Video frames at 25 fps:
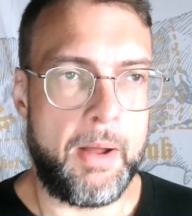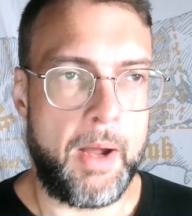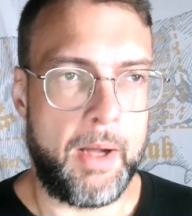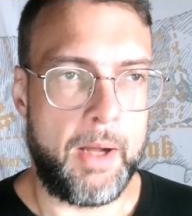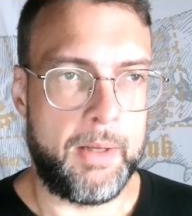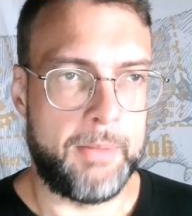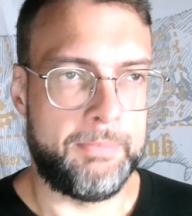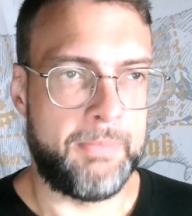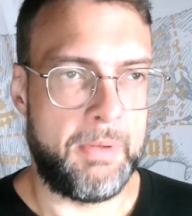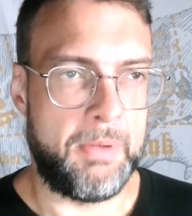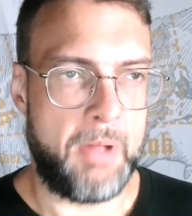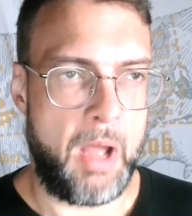
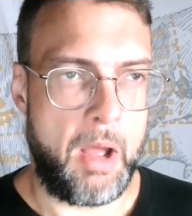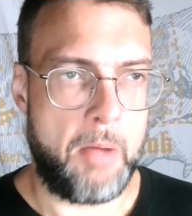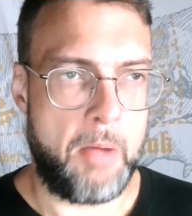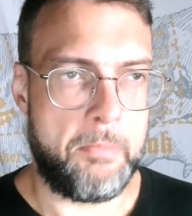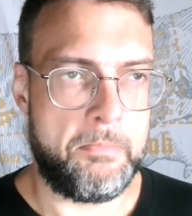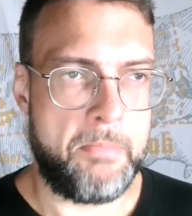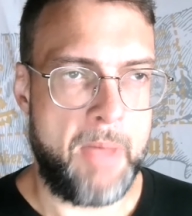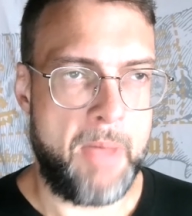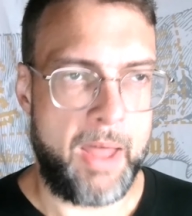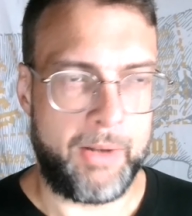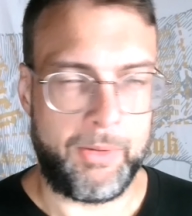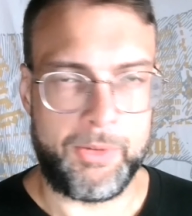uh,
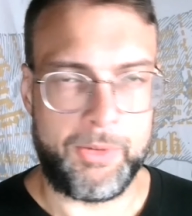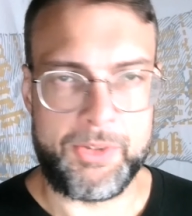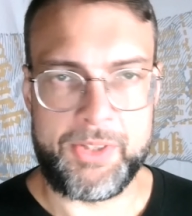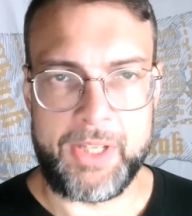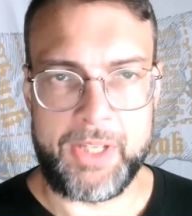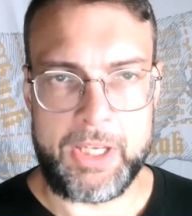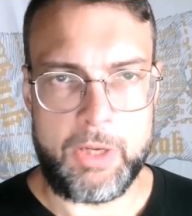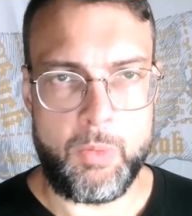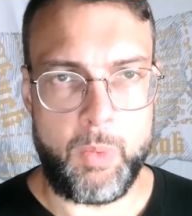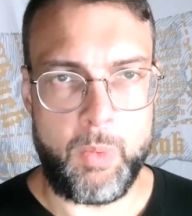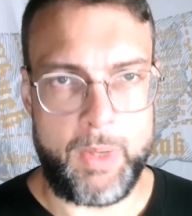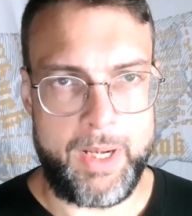metals
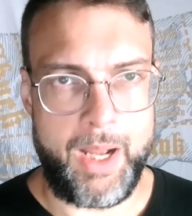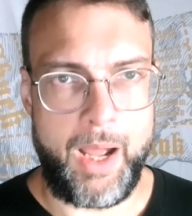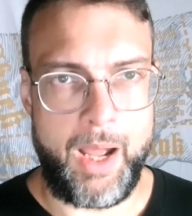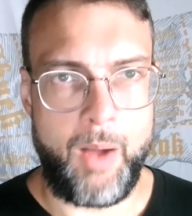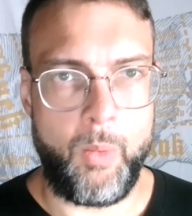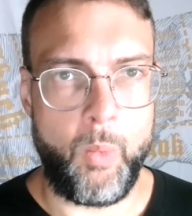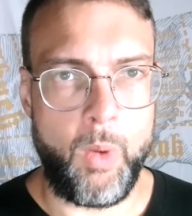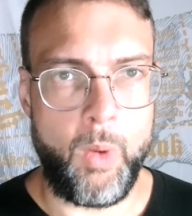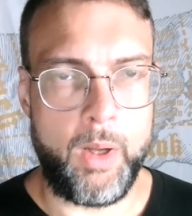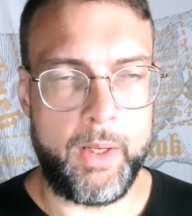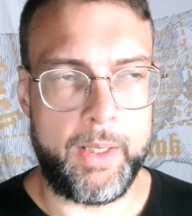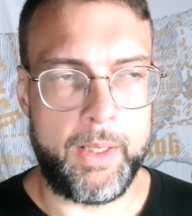that you would
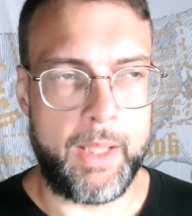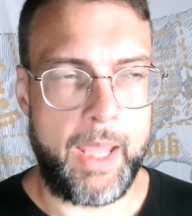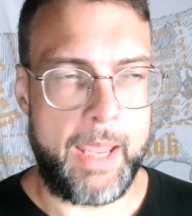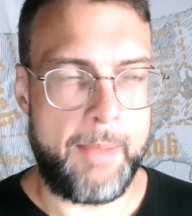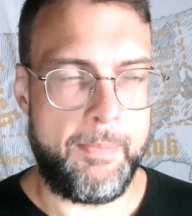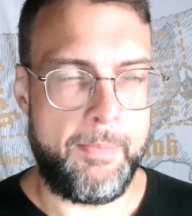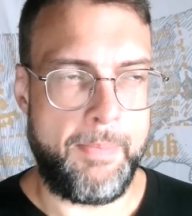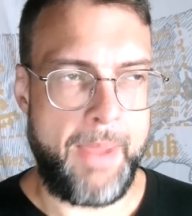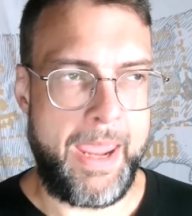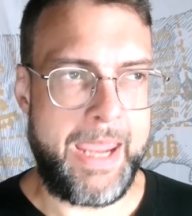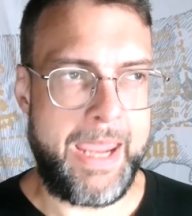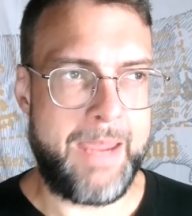not want
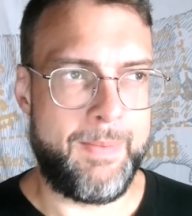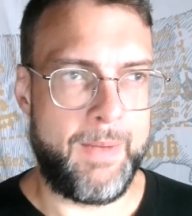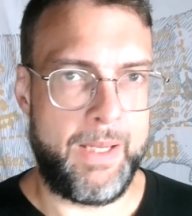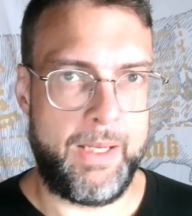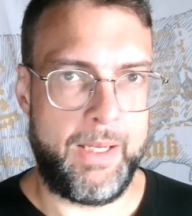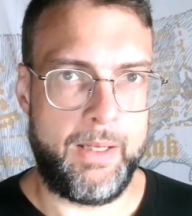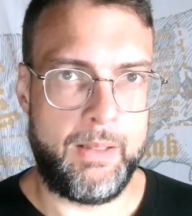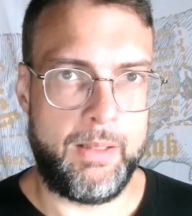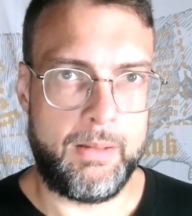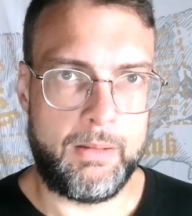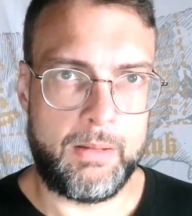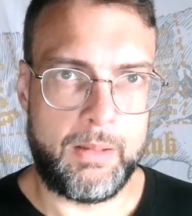a
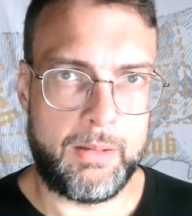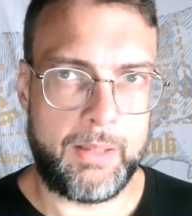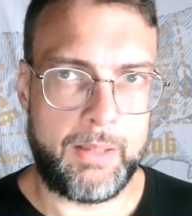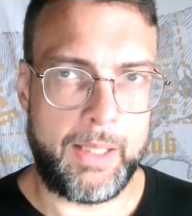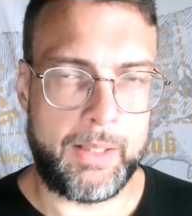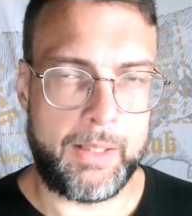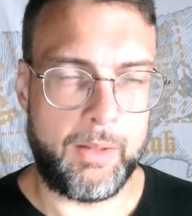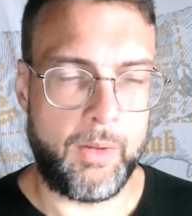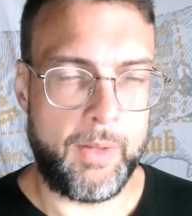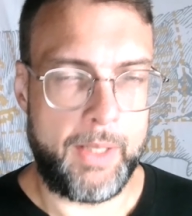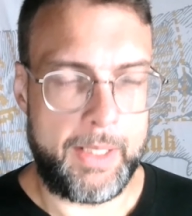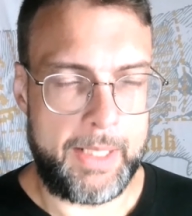baby,
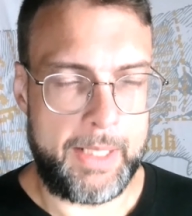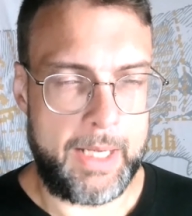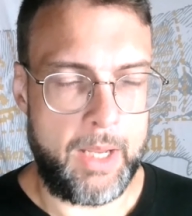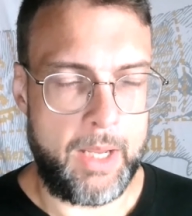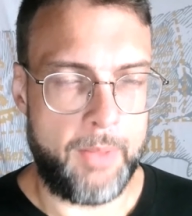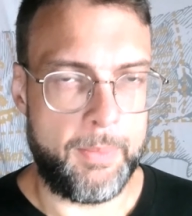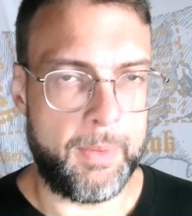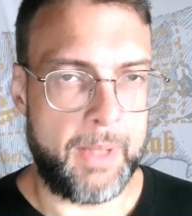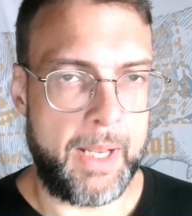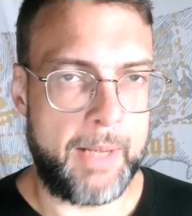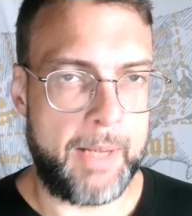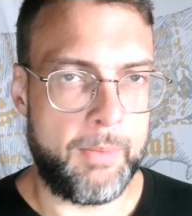let alone any
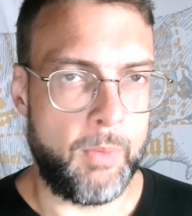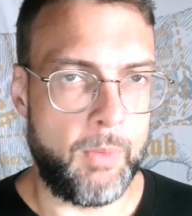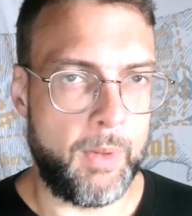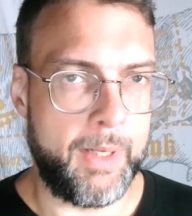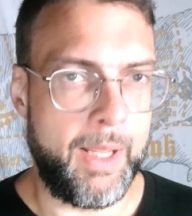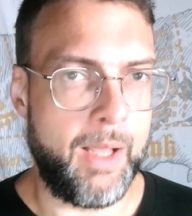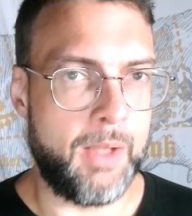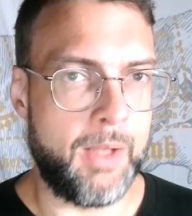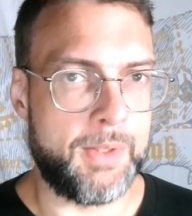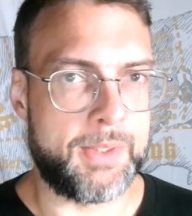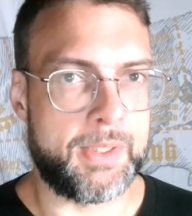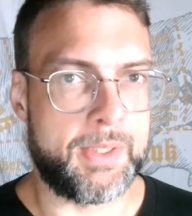other
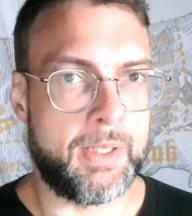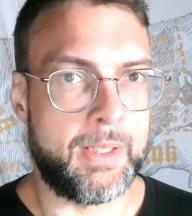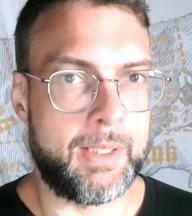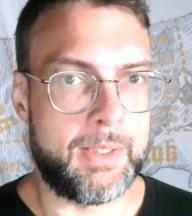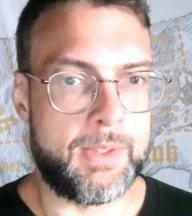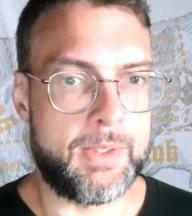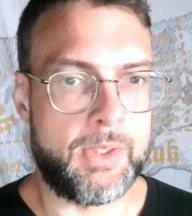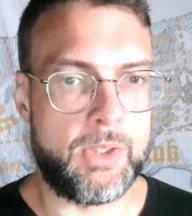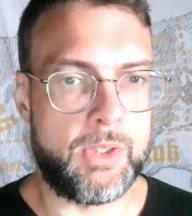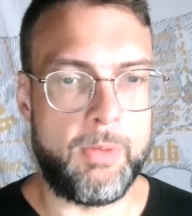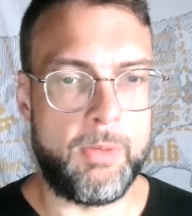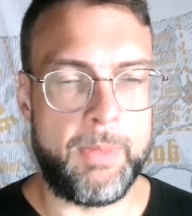anyone else,
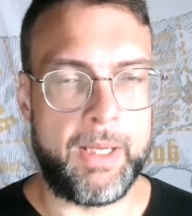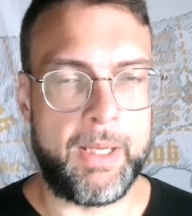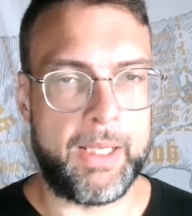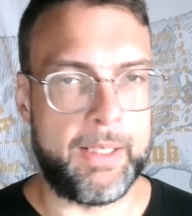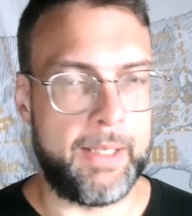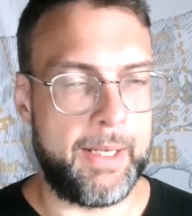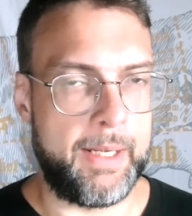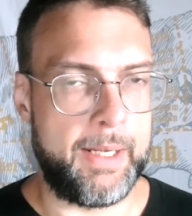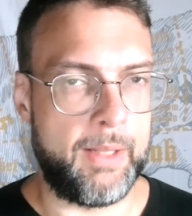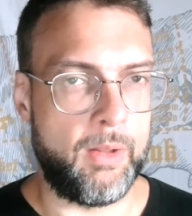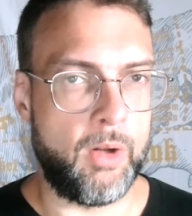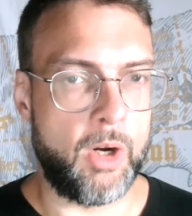consuming
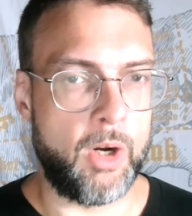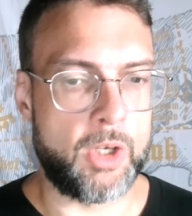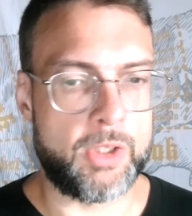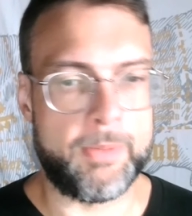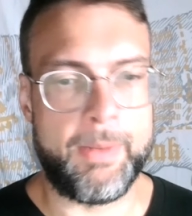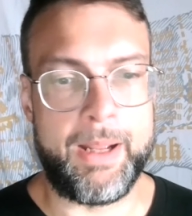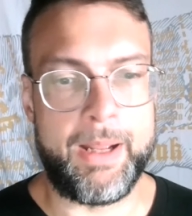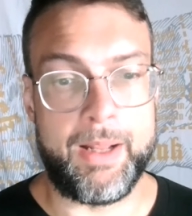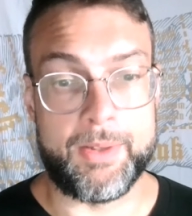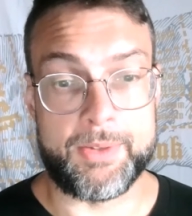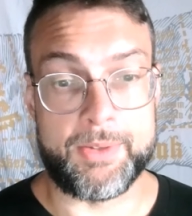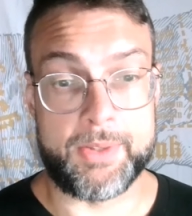in any large
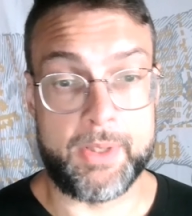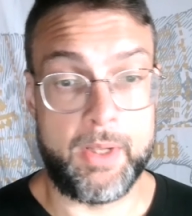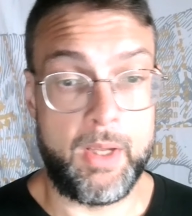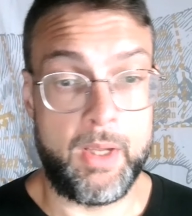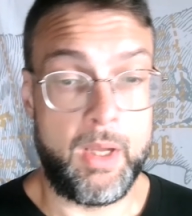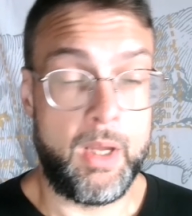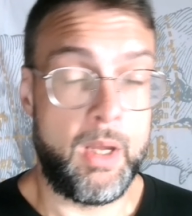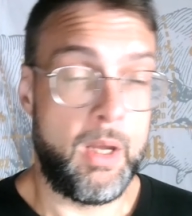amounts.